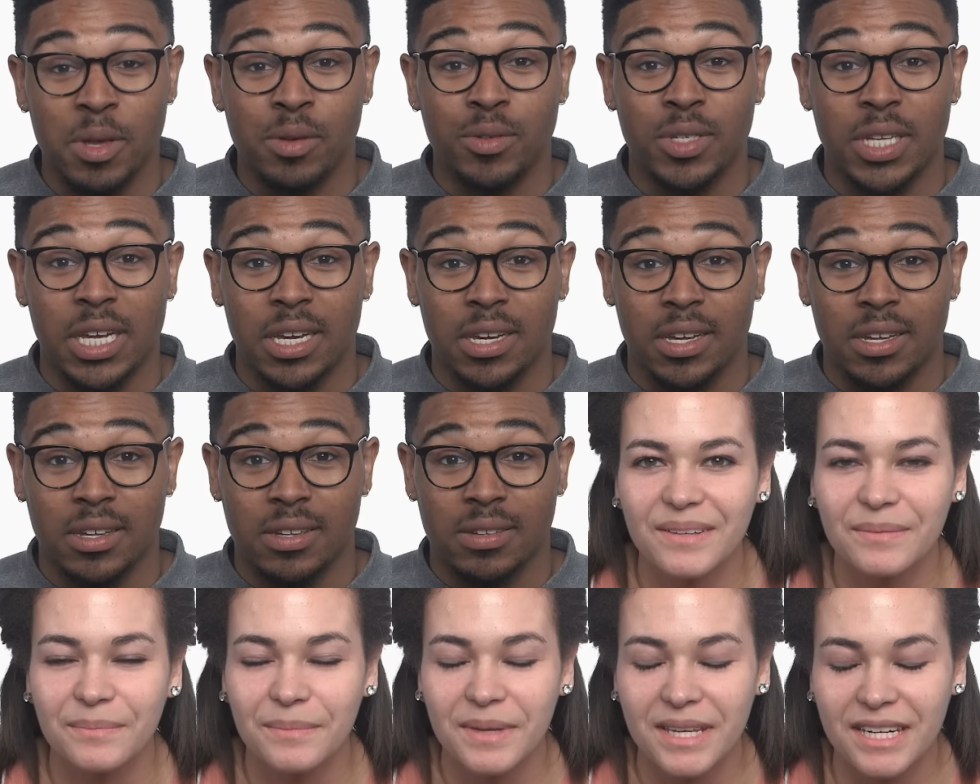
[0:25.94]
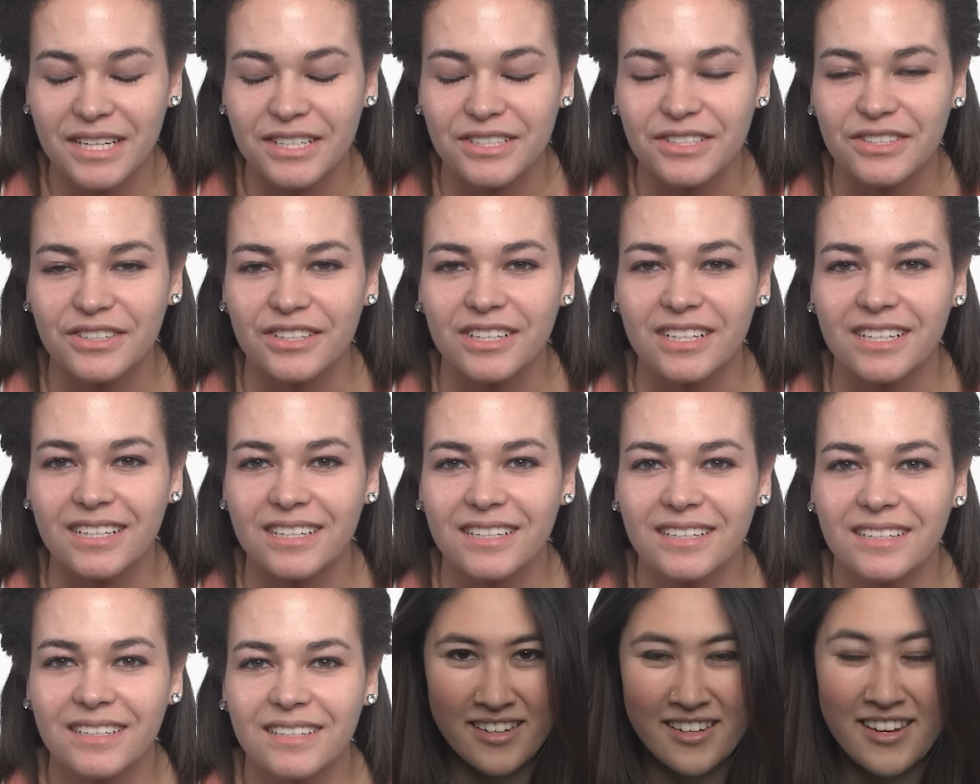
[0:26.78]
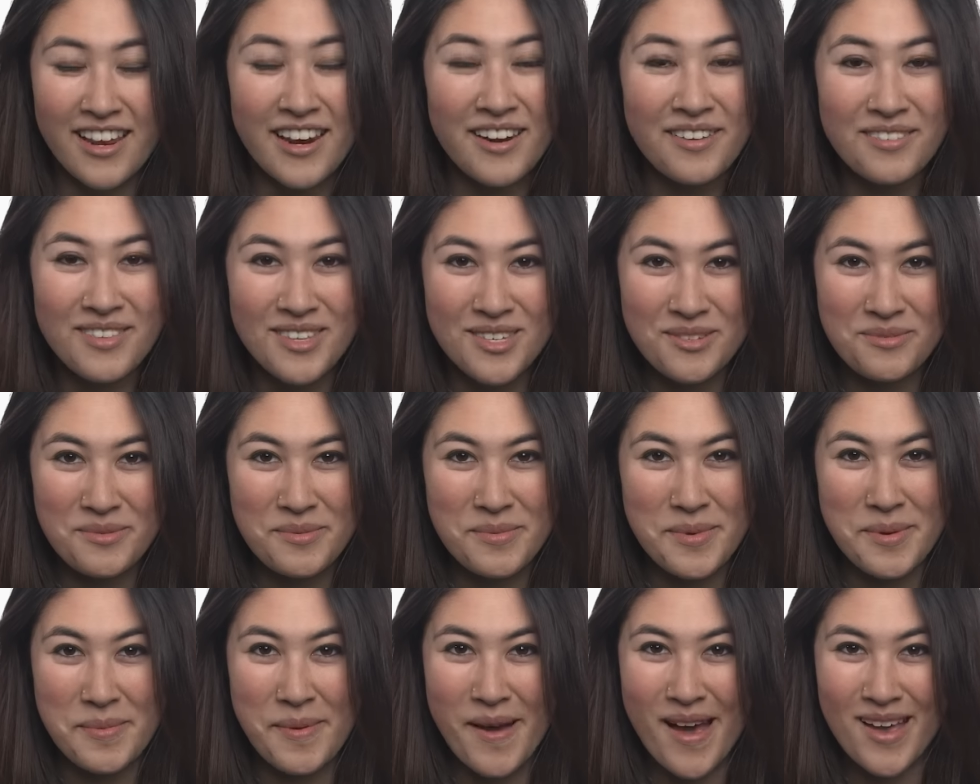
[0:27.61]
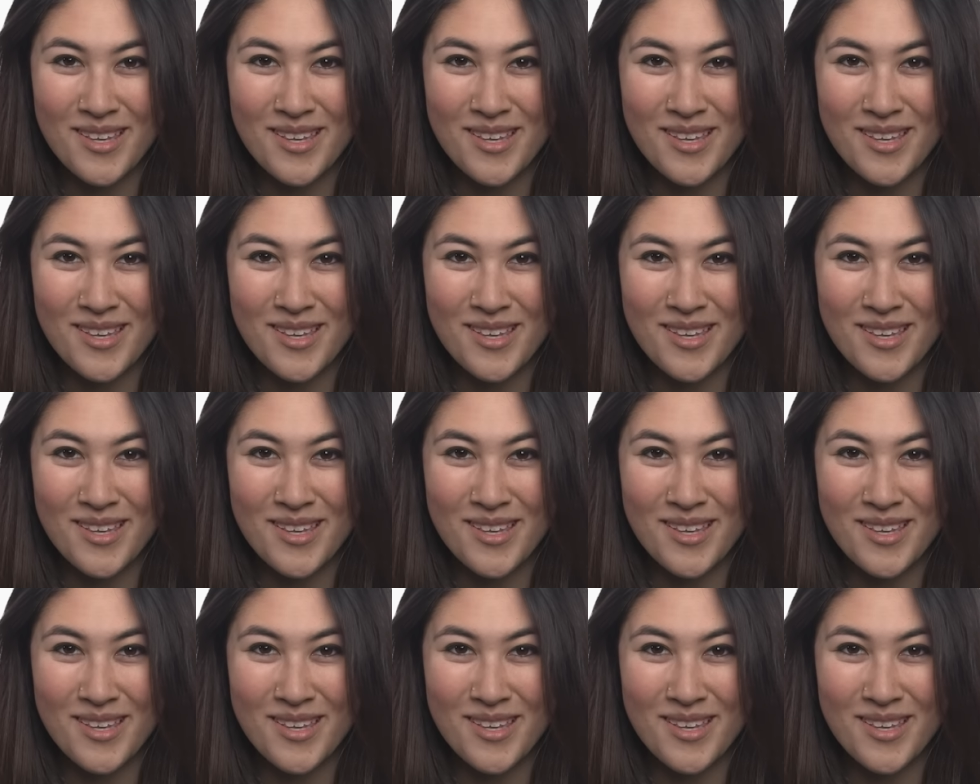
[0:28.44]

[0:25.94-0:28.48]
music, ministry None of this would be